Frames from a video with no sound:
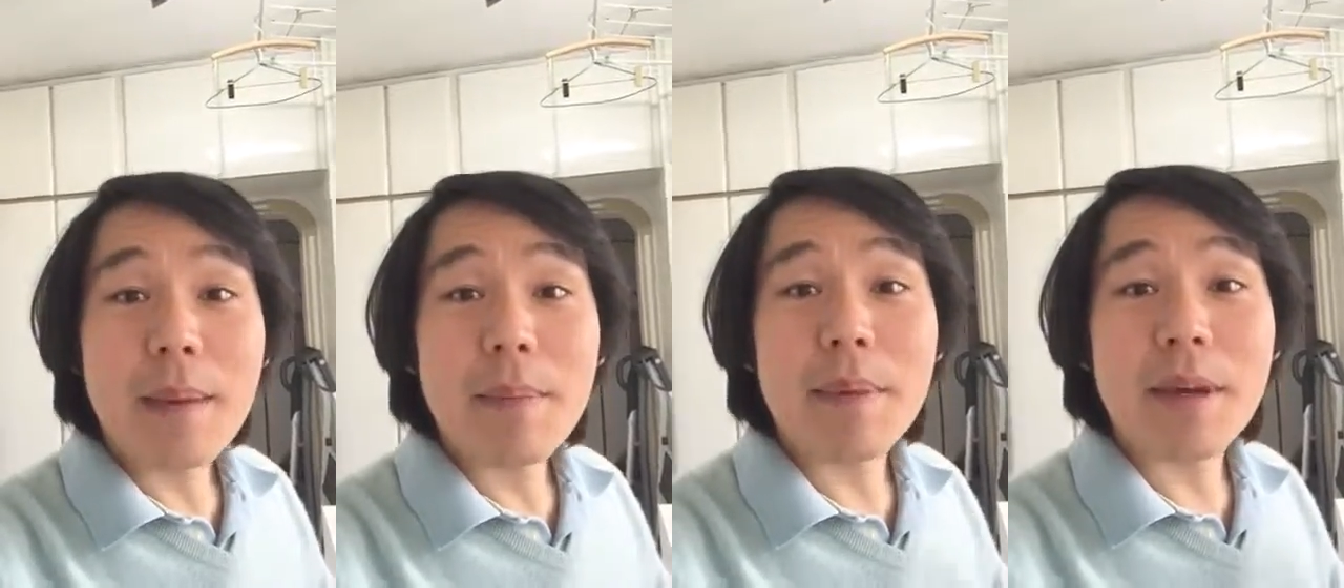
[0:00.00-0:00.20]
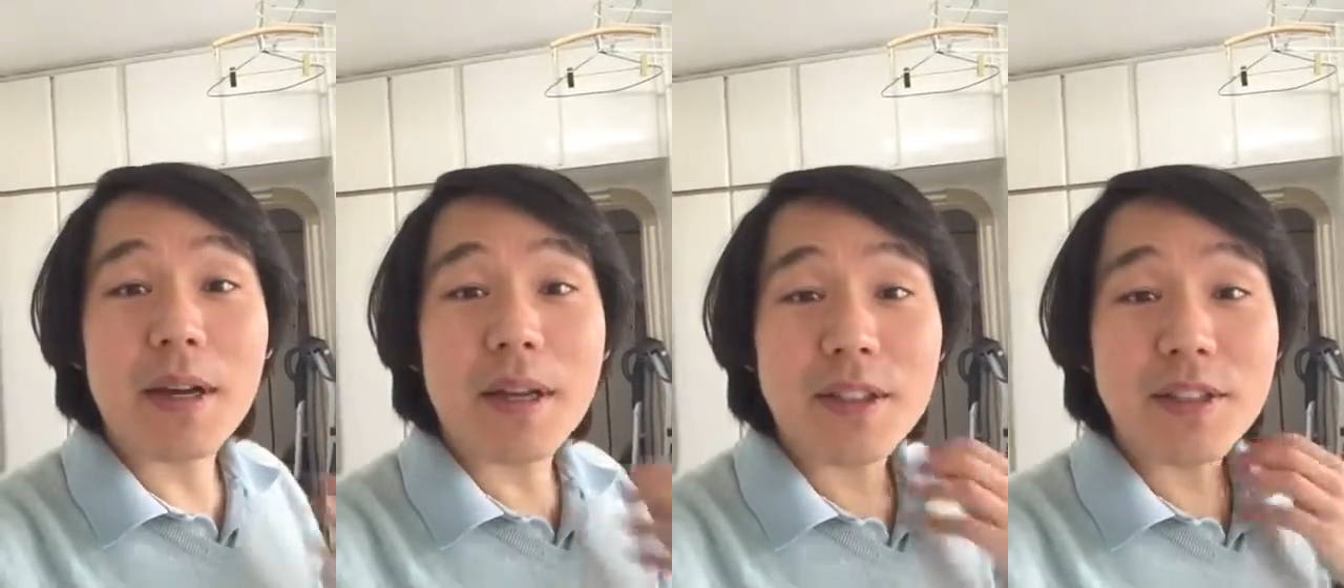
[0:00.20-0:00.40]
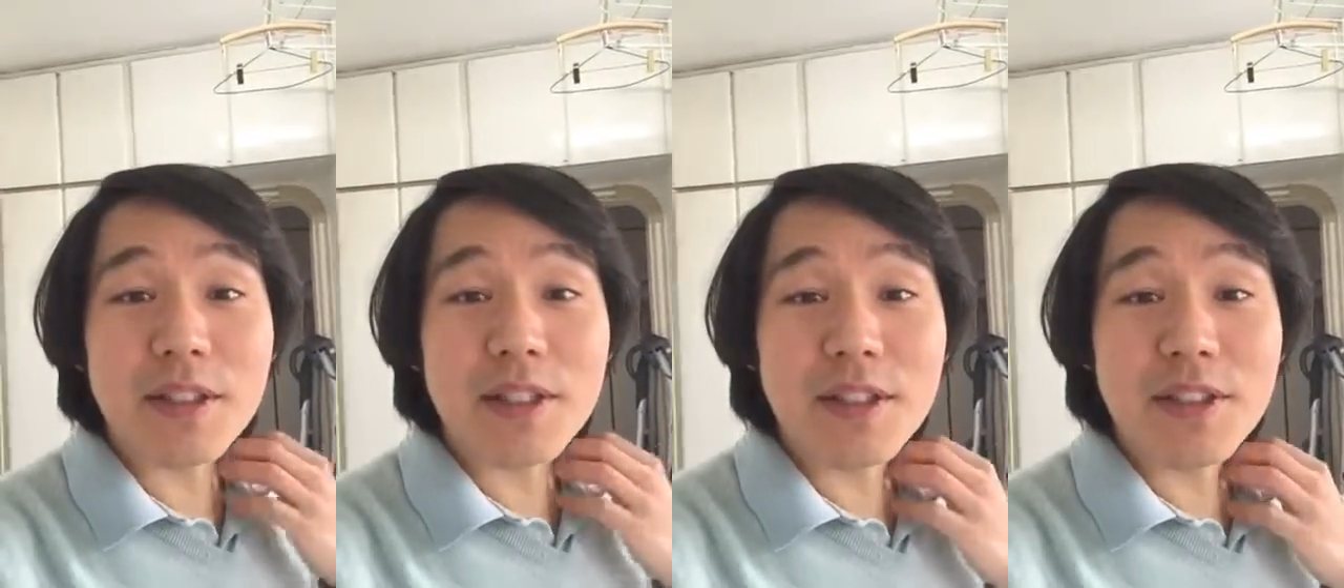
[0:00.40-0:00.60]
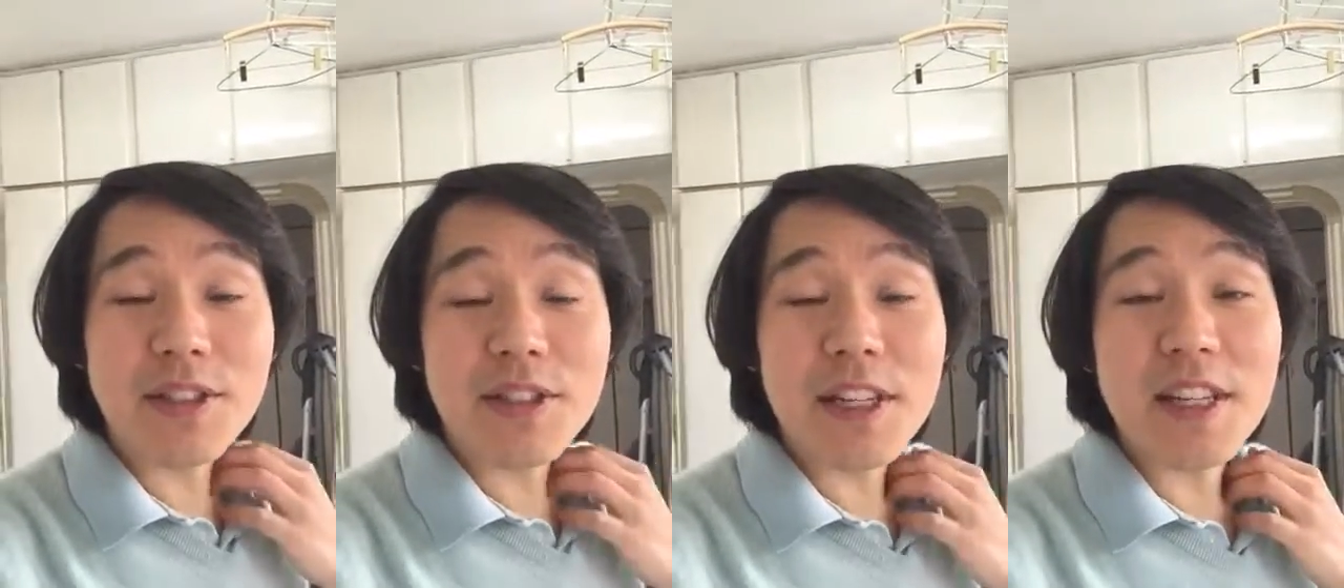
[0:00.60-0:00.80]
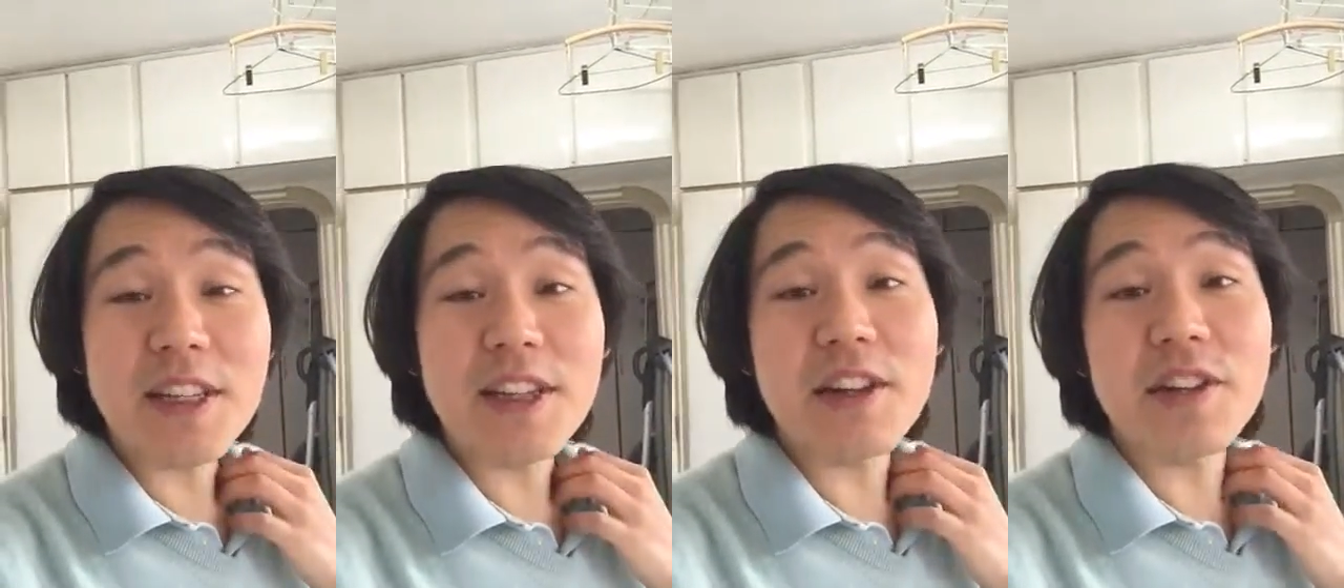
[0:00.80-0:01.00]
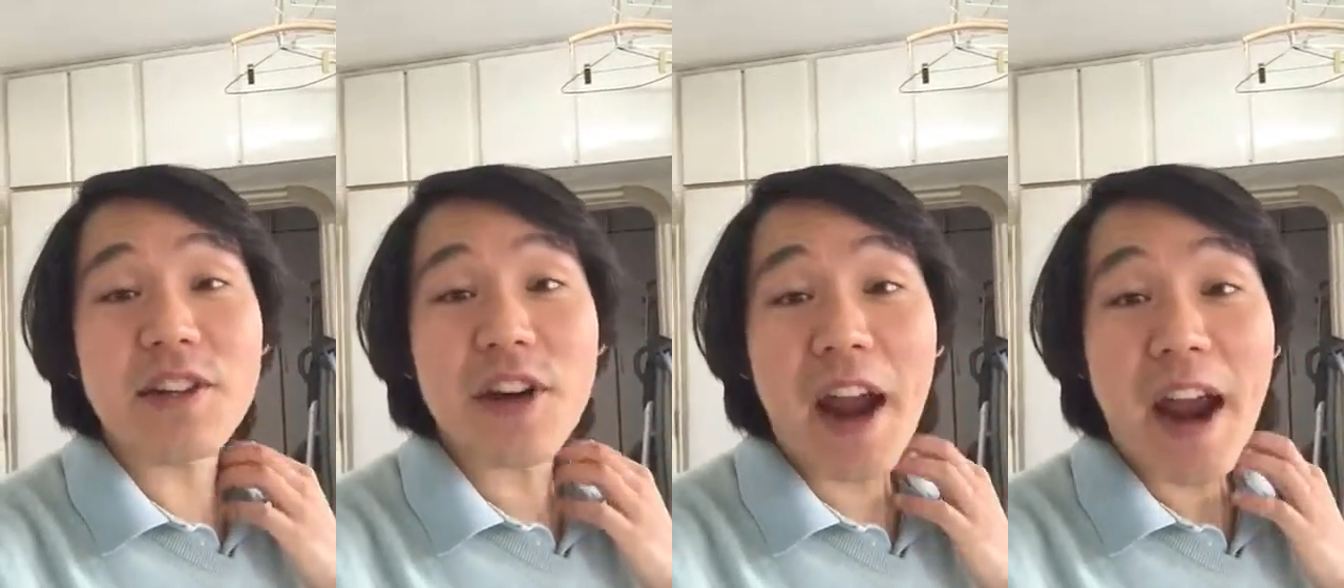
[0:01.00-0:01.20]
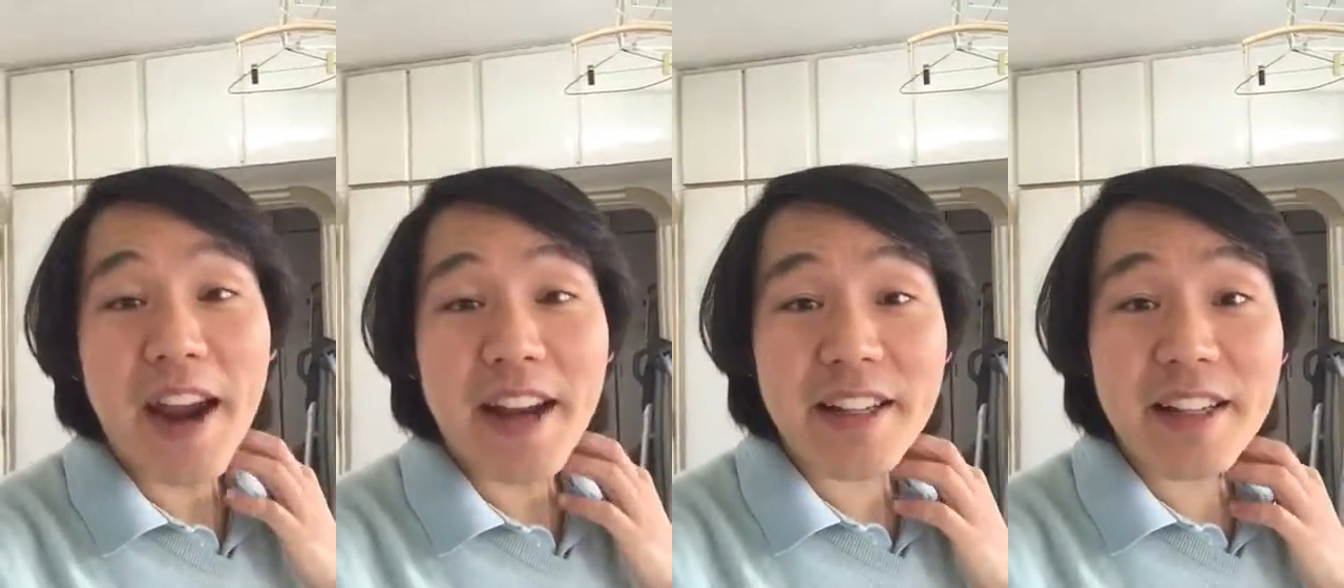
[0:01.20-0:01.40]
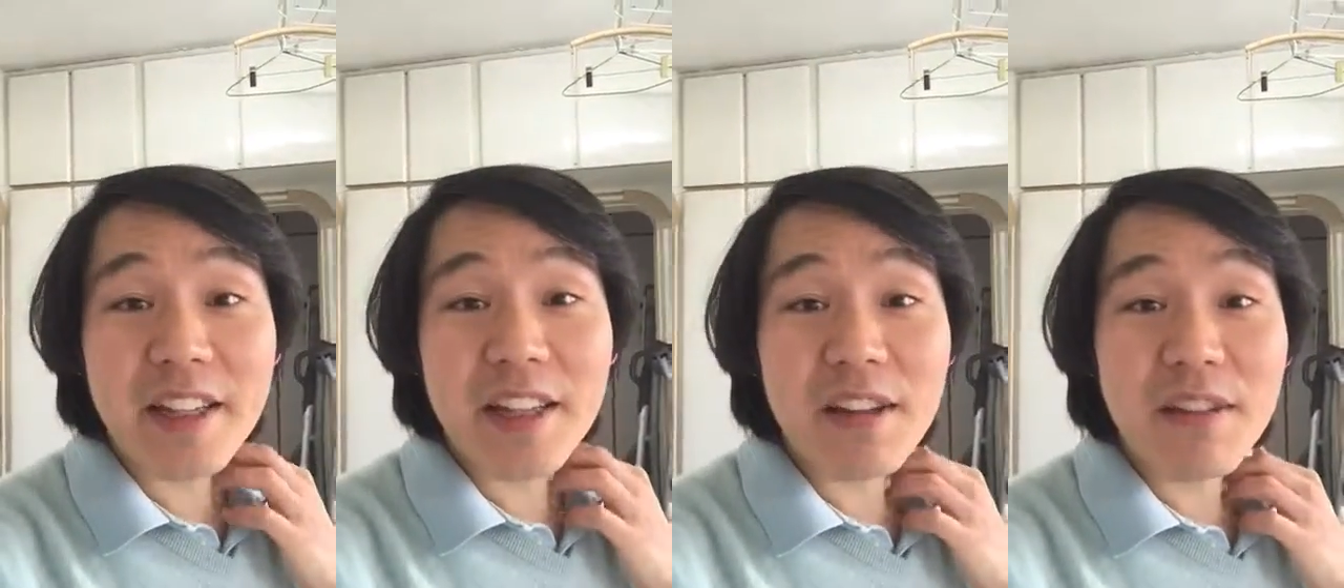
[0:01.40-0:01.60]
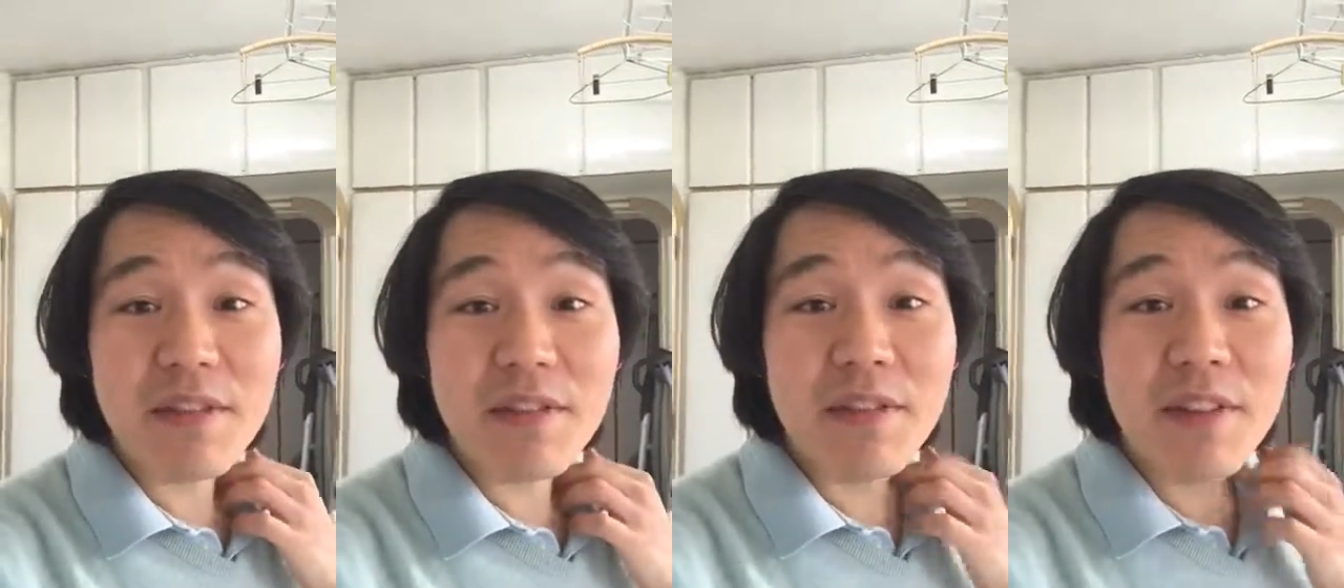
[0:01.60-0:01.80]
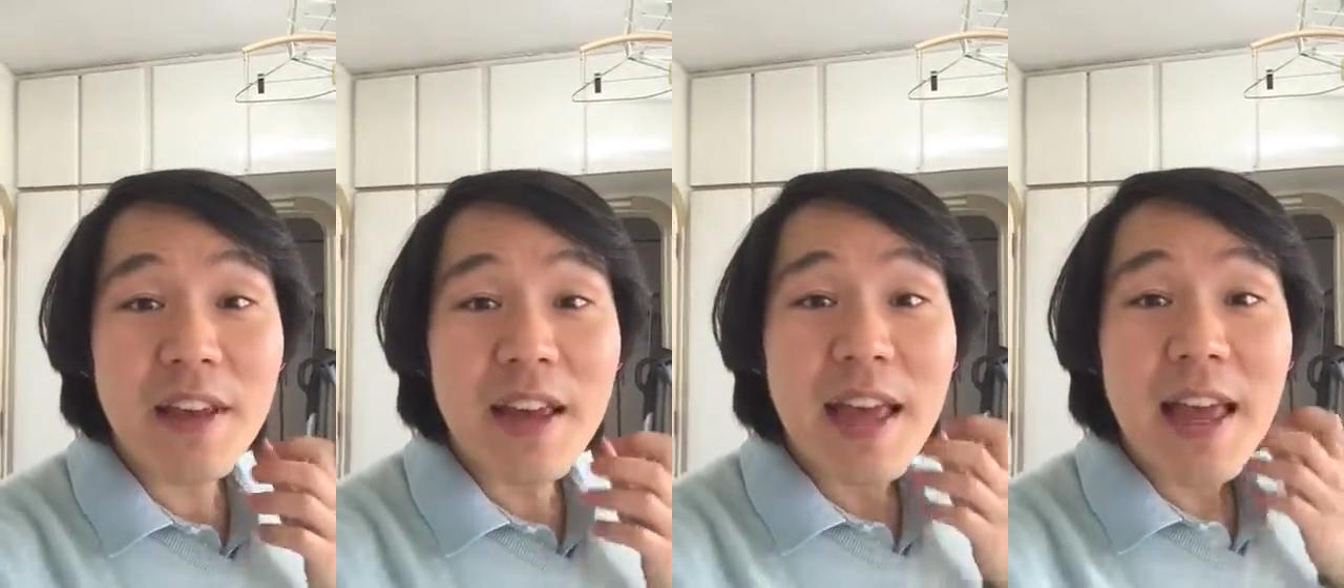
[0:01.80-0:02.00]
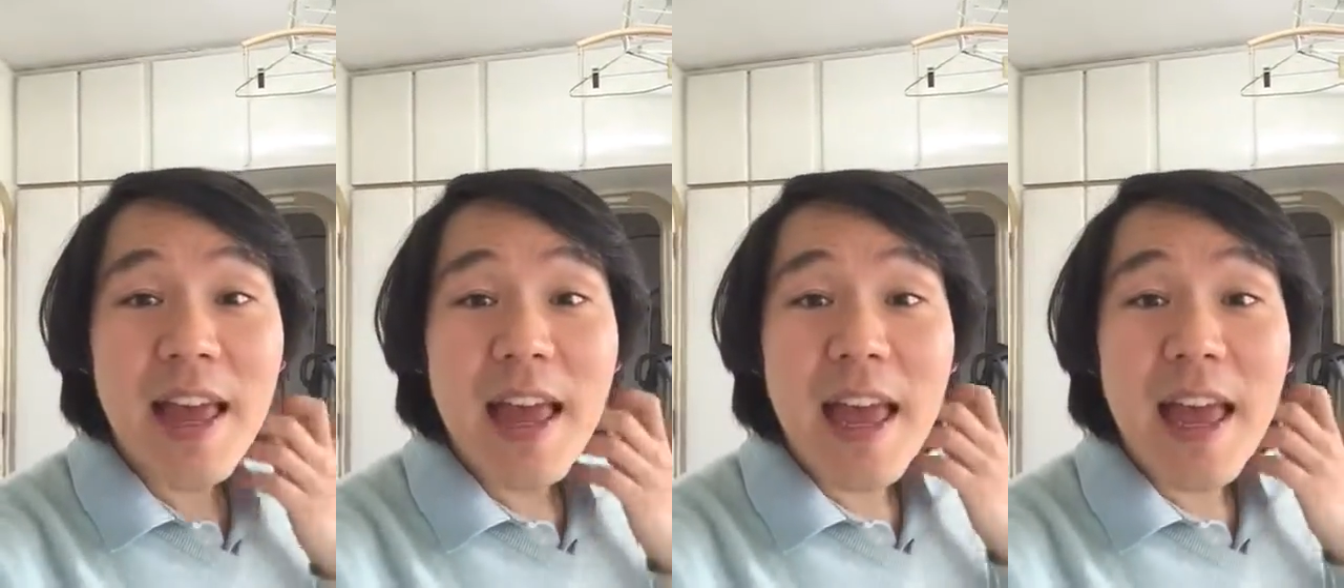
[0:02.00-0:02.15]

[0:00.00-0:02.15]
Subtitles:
because it's interactive